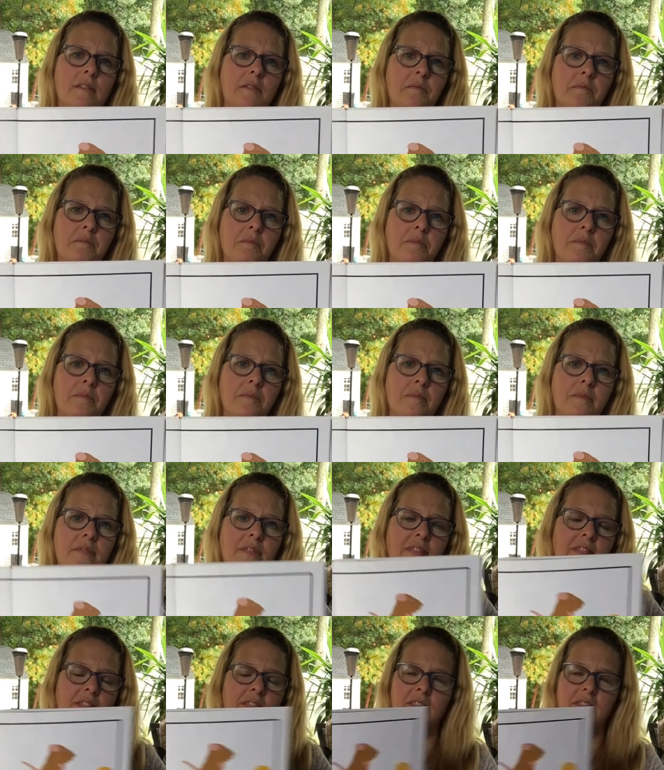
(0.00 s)

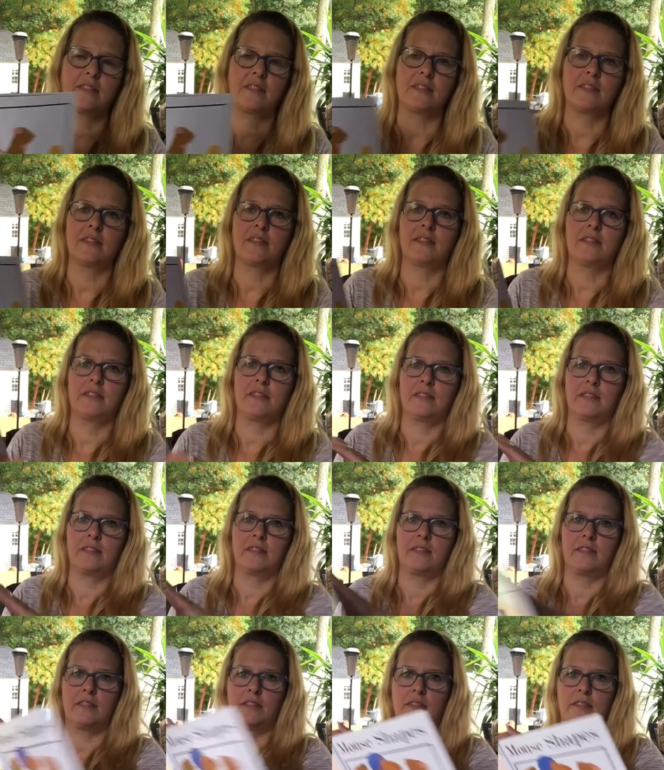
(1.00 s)

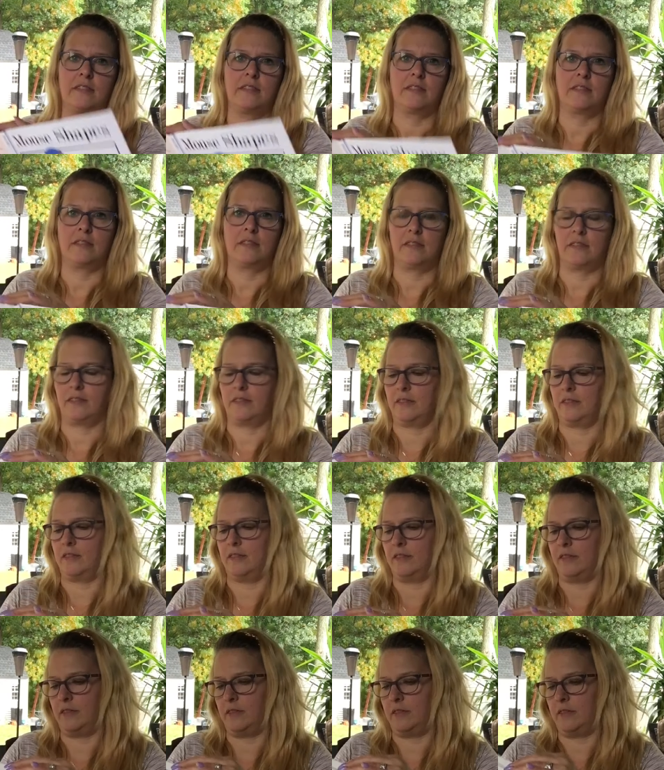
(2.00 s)

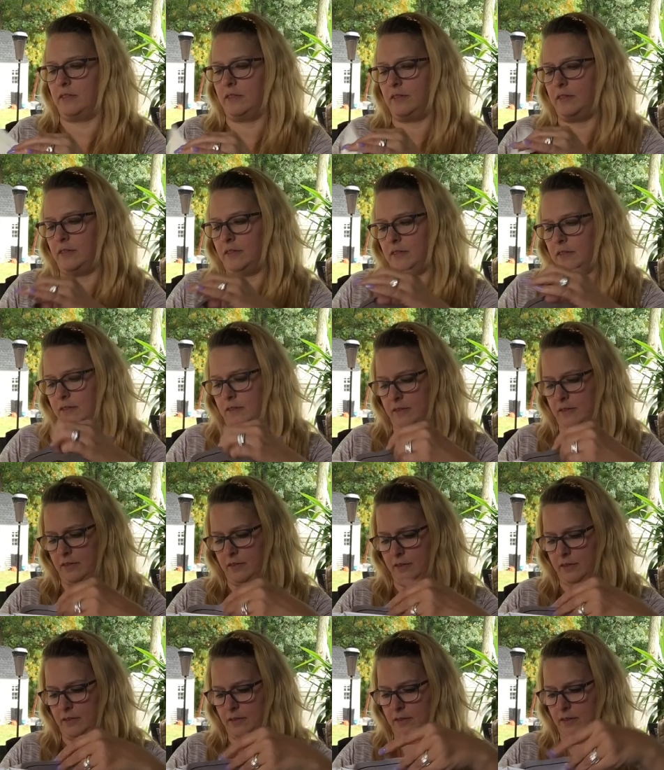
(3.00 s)

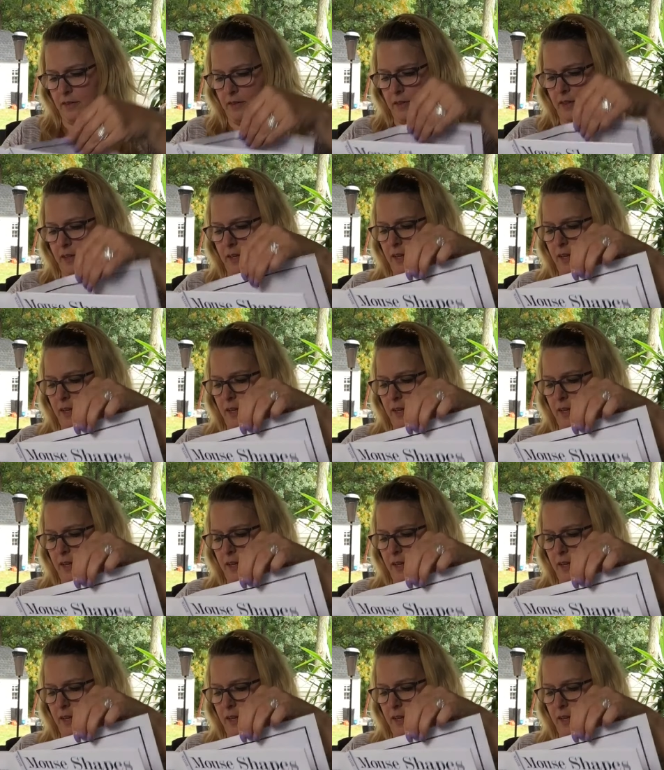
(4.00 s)
(silence)